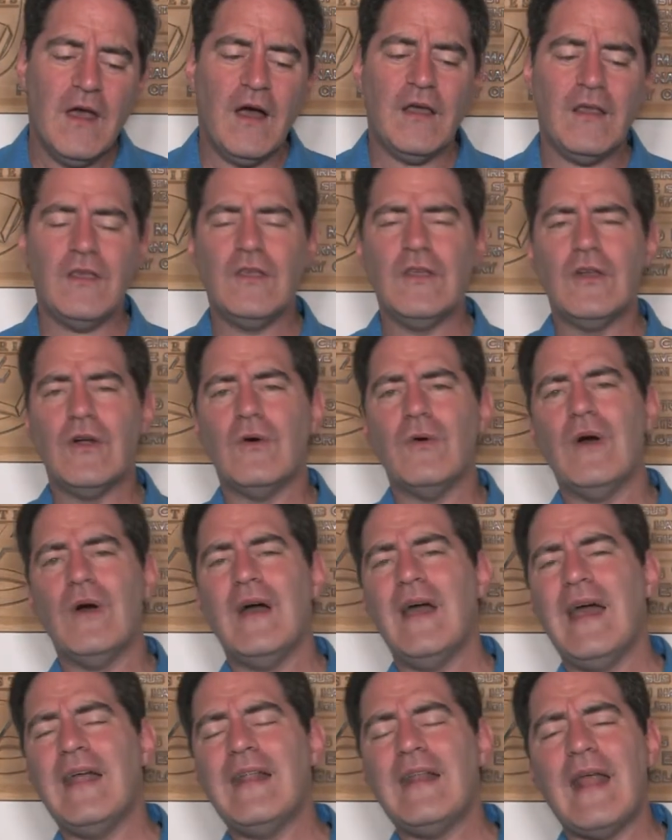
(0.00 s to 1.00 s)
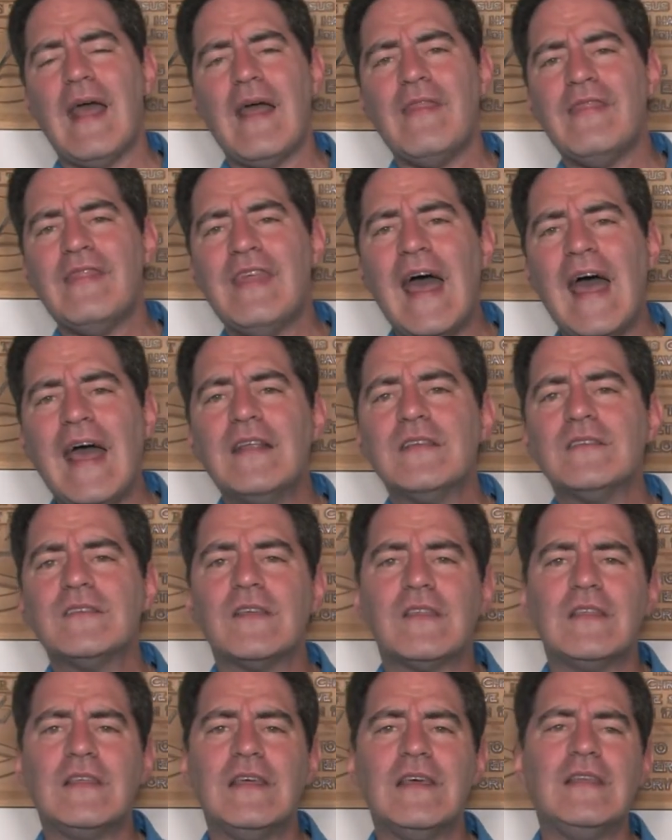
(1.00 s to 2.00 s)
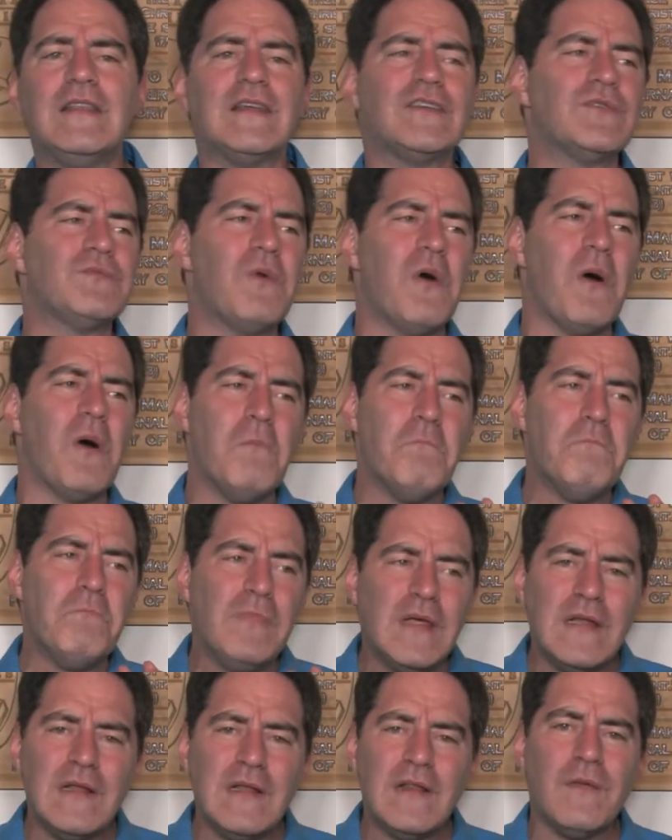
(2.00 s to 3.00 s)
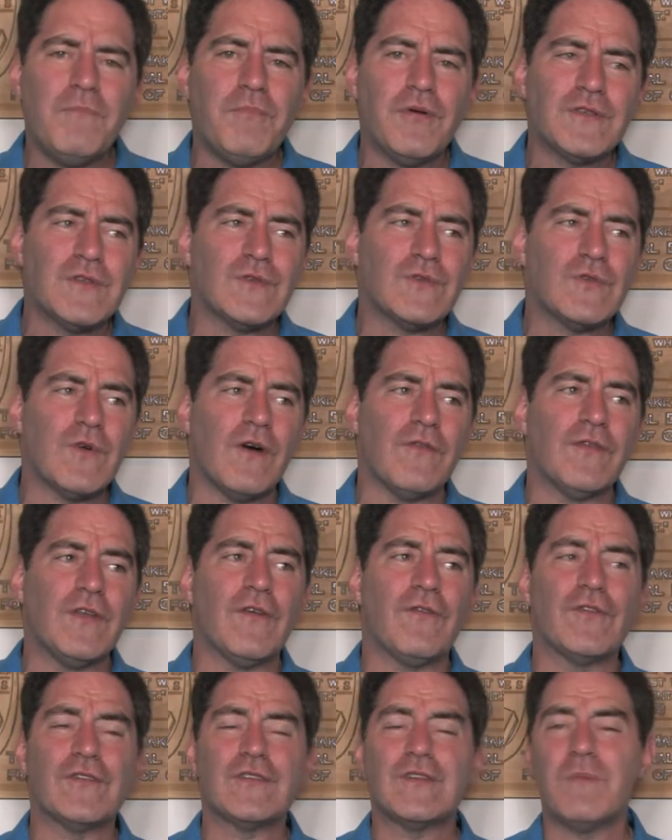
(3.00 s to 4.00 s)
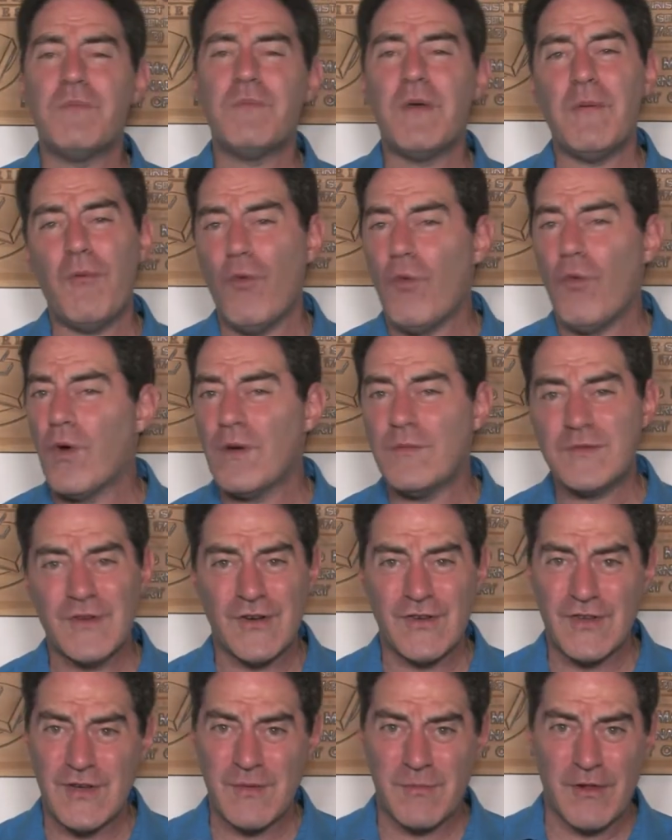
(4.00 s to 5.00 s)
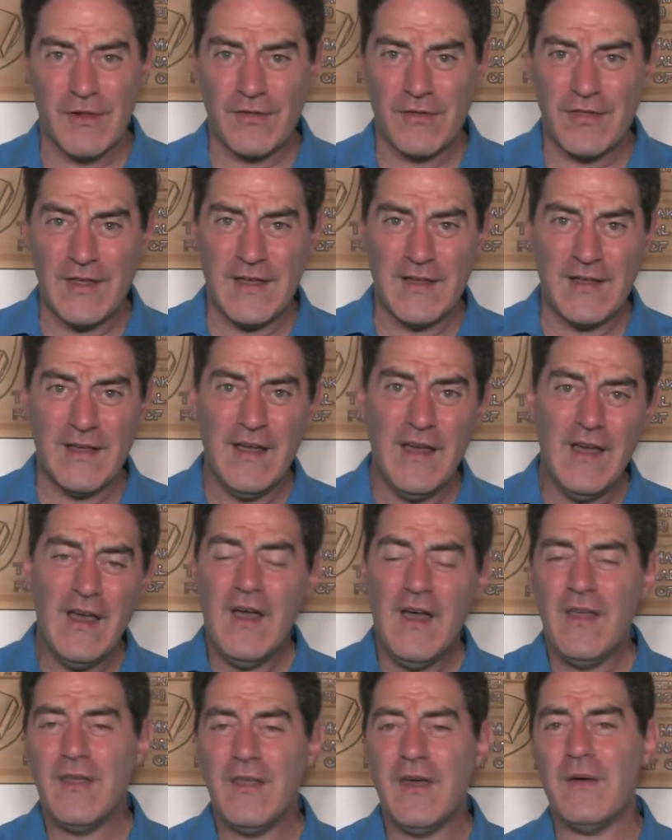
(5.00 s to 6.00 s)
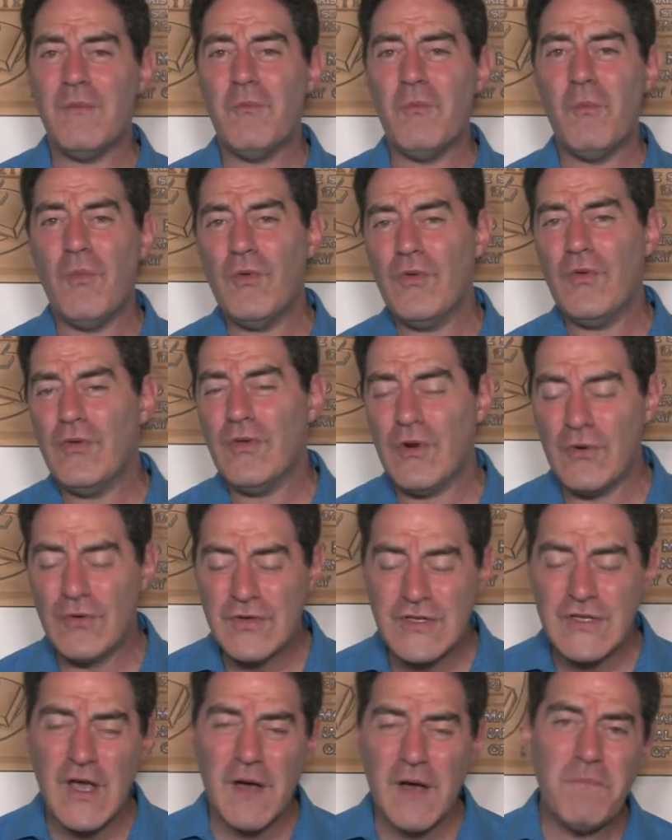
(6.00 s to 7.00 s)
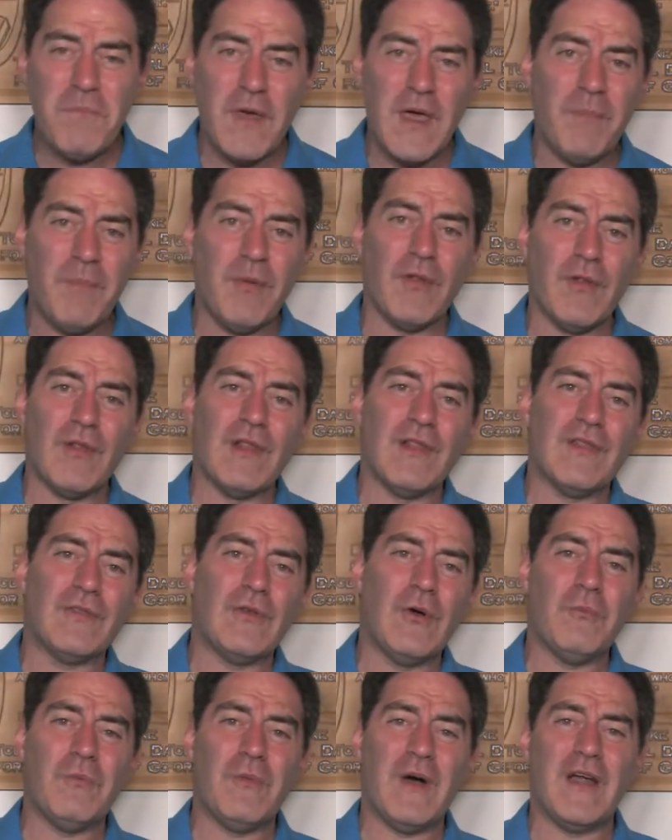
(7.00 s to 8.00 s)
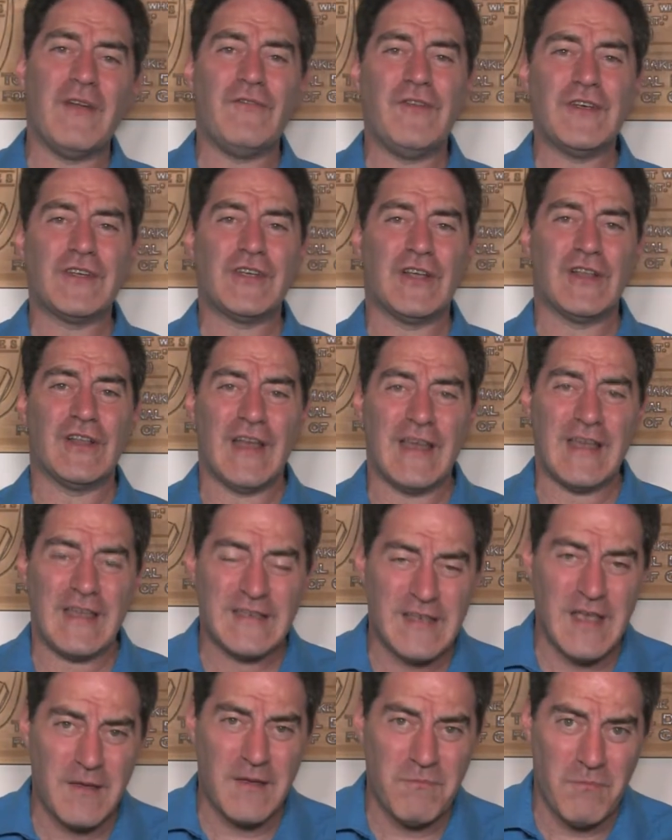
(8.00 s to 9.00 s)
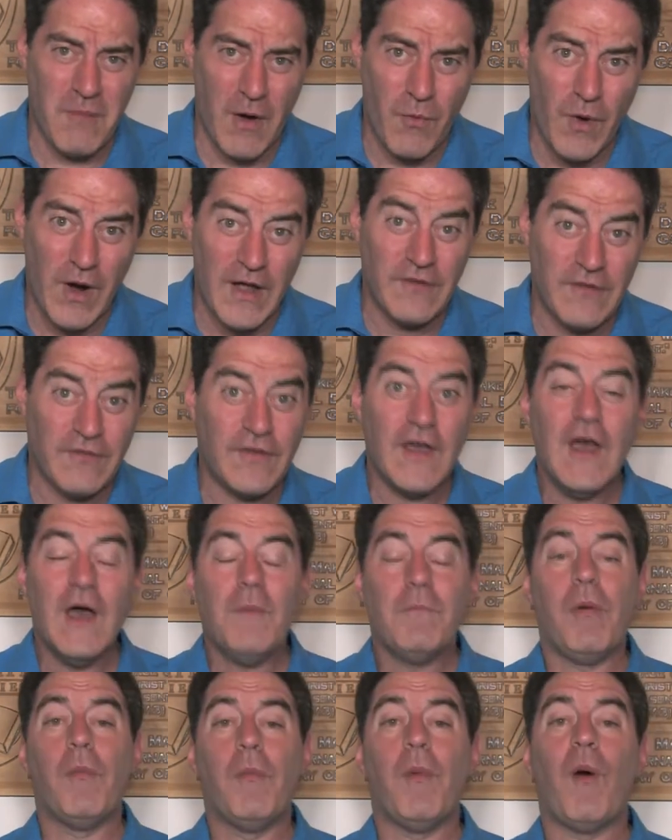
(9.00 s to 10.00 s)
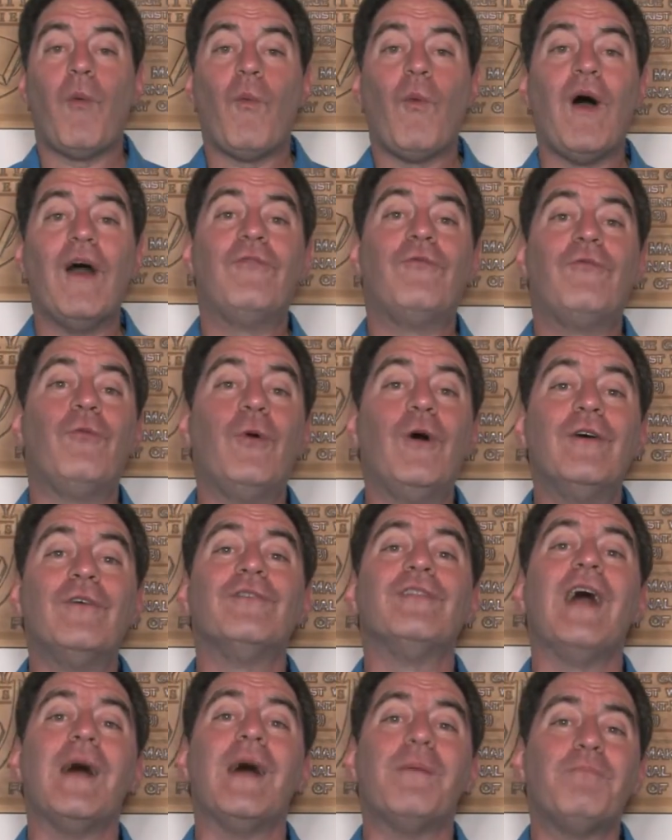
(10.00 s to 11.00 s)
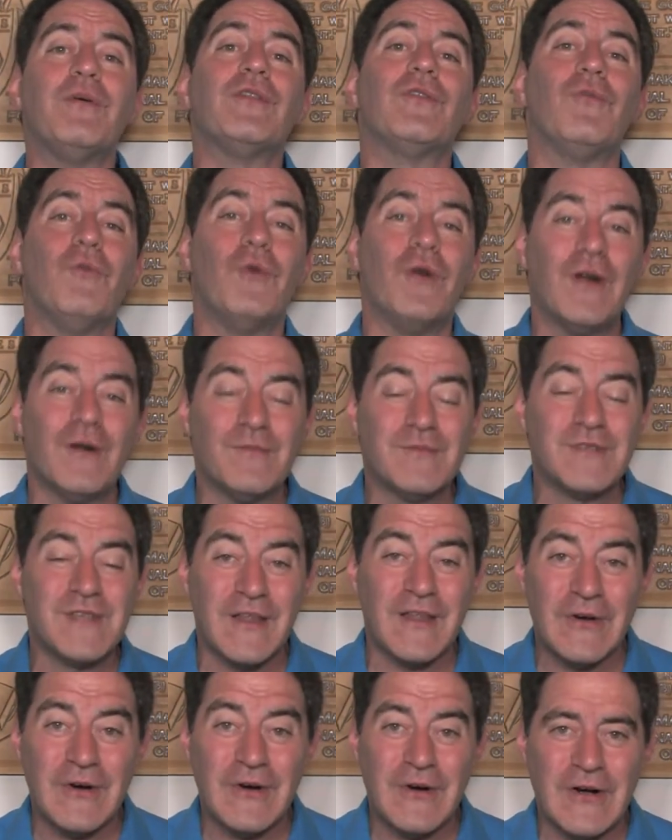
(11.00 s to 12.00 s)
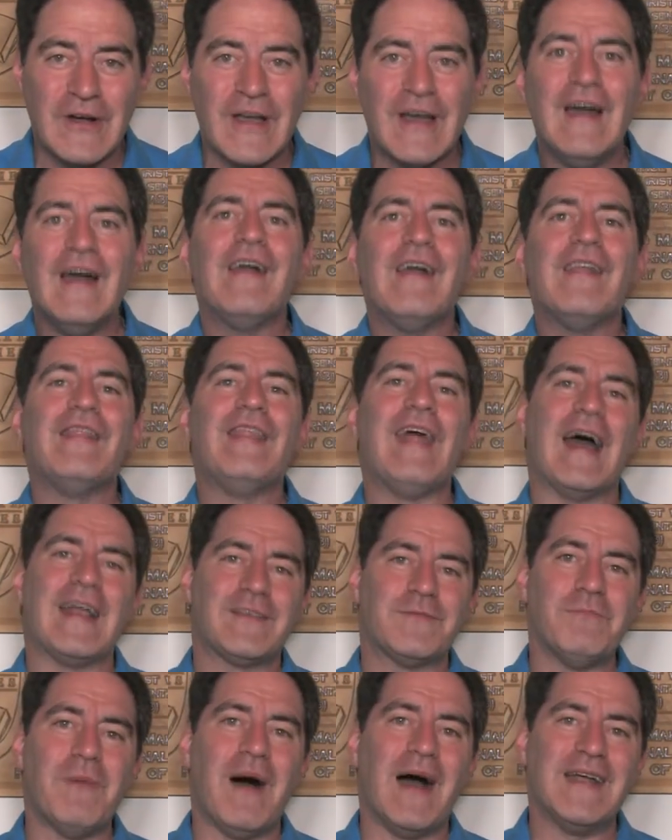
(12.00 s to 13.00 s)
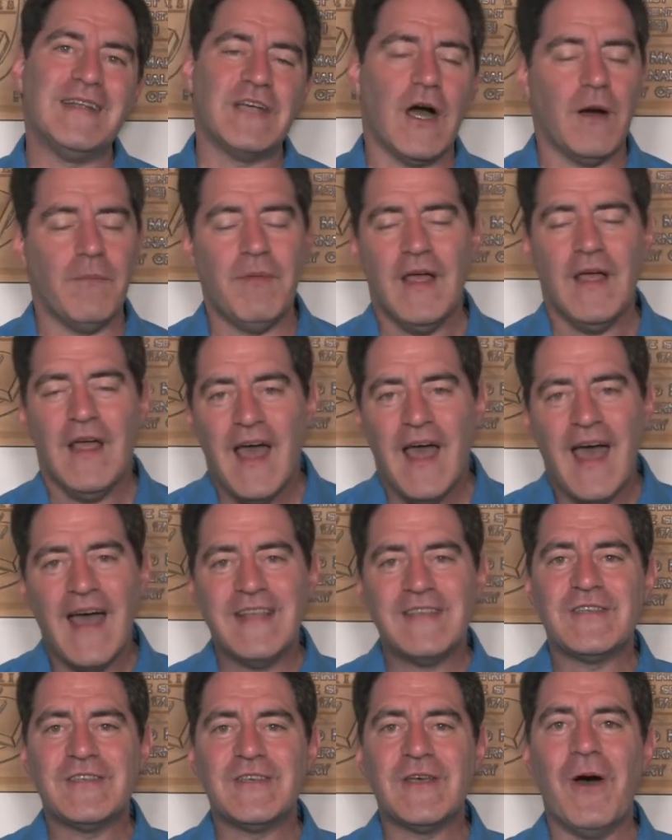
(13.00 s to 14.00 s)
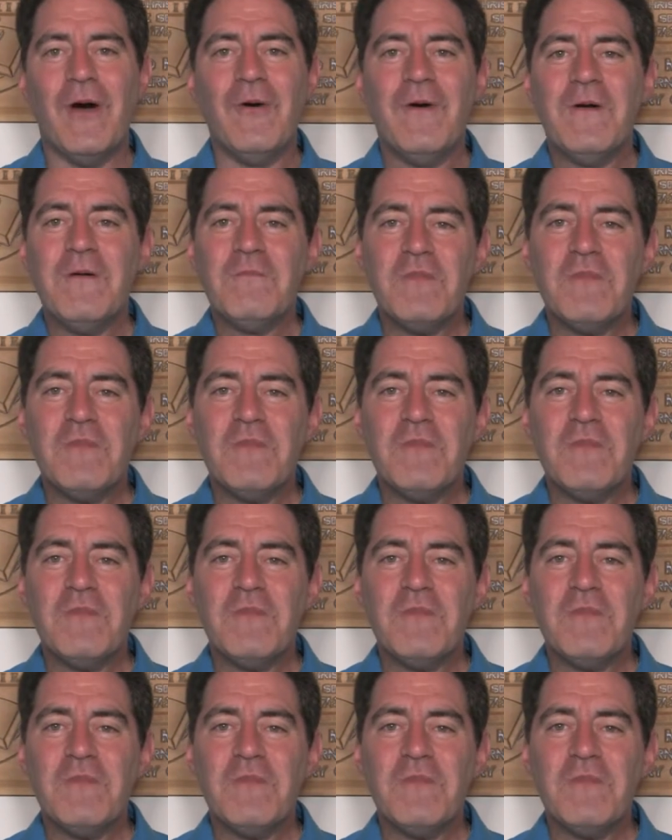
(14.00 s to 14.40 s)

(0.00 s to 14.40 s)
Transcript: uh, you know, and and that is a thing that just immediately puts us off. You know, for some people, worms are a similar thing. You know, some people don't mind fishing, like say my wife, but my wife will not put the worms on the hook. That's my job. And so